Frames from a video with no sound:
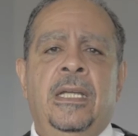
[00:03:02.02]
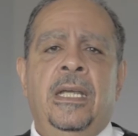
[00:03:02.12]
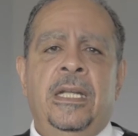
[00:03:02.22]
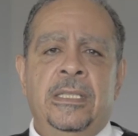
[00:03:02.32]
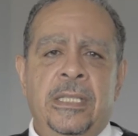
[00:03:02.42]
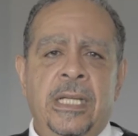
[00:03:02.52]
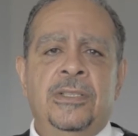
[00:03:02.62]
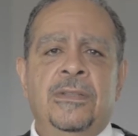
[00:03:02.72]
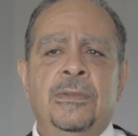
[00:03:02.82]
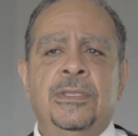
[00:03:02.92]
and in
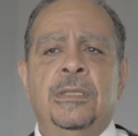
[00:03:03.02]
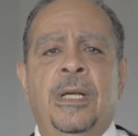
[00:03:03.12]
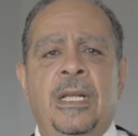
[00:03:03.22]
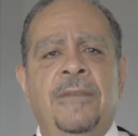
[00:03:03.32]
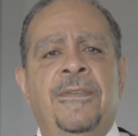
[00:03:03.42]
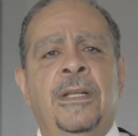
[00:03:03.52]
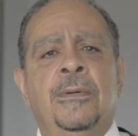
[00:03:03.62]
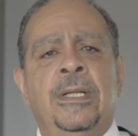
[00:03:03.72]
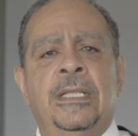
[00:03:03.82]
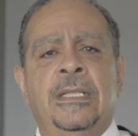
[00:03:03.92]
danger of losing my life, and
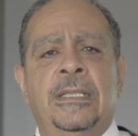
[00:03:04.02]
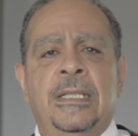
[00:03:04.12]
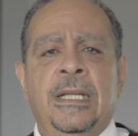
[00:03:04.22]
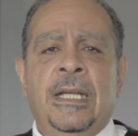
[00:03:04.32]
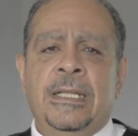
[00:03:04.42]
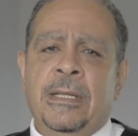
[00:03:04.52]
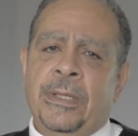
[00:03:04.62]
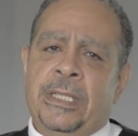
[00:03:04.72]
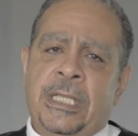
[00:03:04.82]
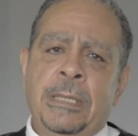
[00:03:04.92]
they
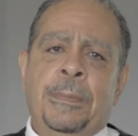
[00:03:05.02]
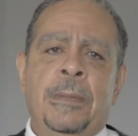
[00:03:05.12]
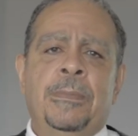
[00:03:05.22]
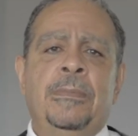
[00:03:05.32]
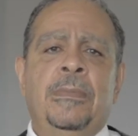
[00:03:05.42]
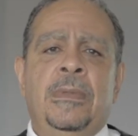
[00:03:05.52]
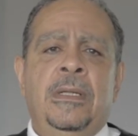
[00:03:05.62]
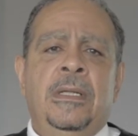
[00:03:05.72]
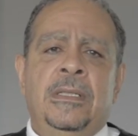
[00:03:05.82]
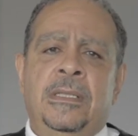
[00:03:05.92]
would keep up
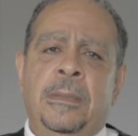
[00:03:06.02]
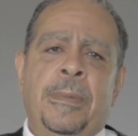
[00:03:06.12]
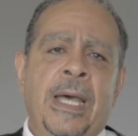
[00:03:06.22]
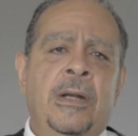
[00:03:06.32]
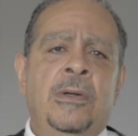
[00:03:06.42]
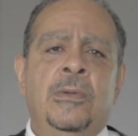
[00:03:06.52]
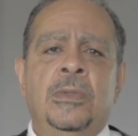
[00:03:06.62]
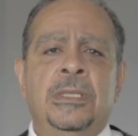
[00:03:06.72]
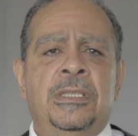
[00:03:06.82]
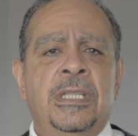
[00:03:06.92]
the battle
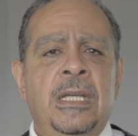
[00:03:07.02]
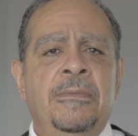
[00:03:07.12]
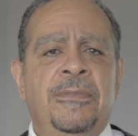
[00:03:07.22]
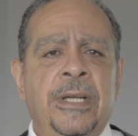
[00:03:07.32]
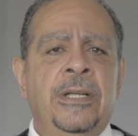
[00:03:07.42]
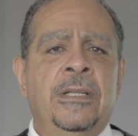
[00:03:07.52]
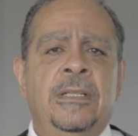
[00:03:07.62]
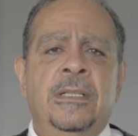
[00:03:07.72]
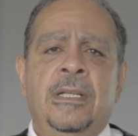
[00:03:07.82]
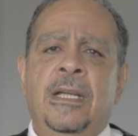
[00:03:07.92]
with the same vigor
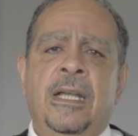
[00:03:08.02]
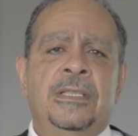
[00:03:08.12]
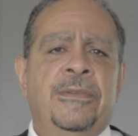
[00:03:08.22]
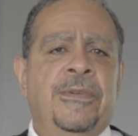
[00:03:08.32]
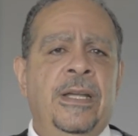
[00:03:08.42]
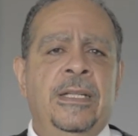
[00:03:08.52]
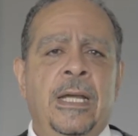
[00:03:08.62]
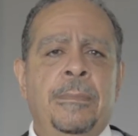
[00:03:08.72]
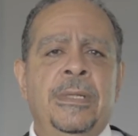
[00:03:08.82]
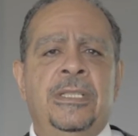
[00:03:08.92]
as if I had
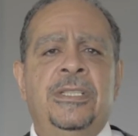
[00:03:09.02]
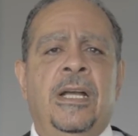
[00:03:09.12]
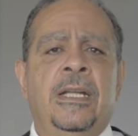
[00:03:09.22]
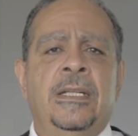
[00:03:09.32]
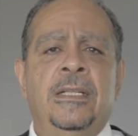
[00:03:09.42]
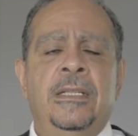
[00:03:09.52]
not been shot."